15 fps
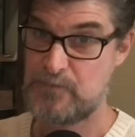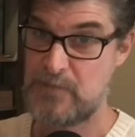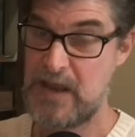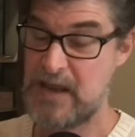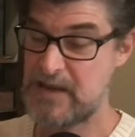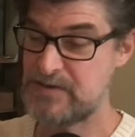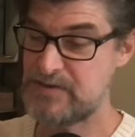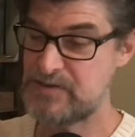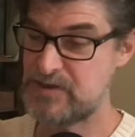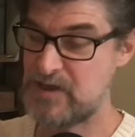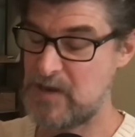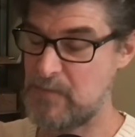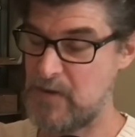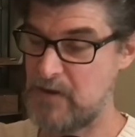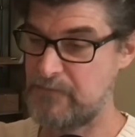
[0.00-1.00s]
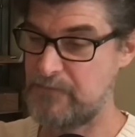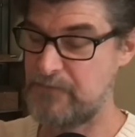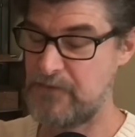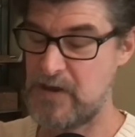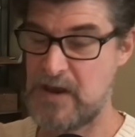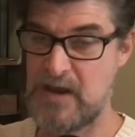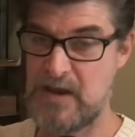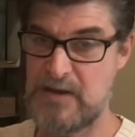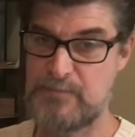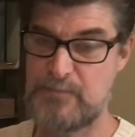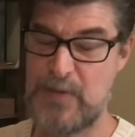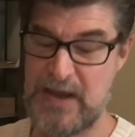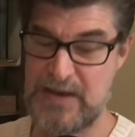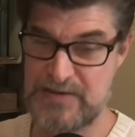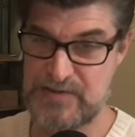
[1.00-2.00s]
and some of
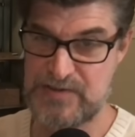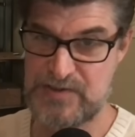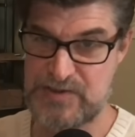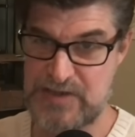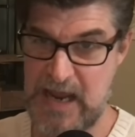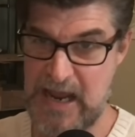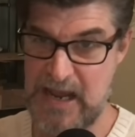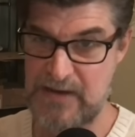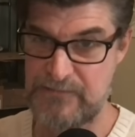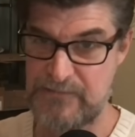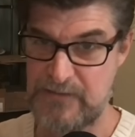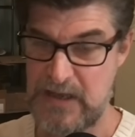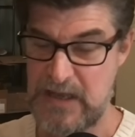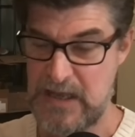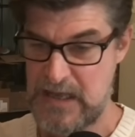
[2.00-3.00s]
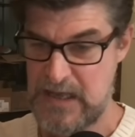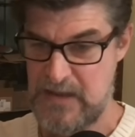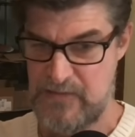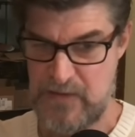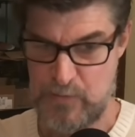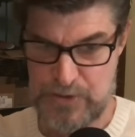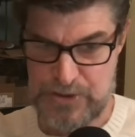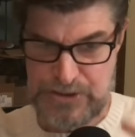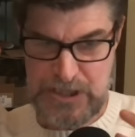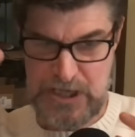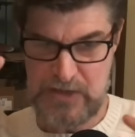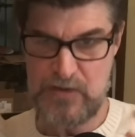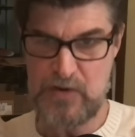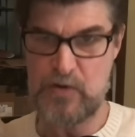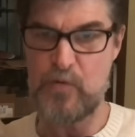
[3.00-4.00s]
Biden's staff that were
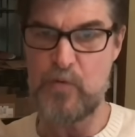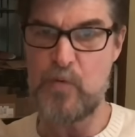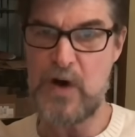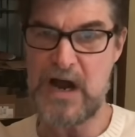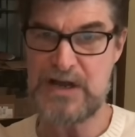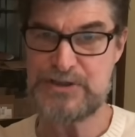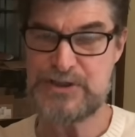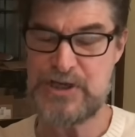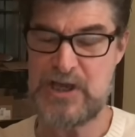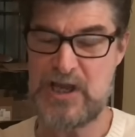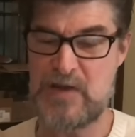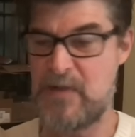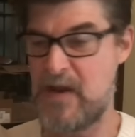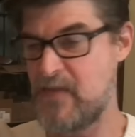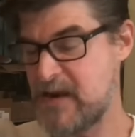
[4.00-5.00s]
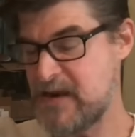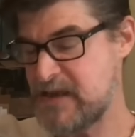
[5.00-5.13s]
sitting there watching him. And then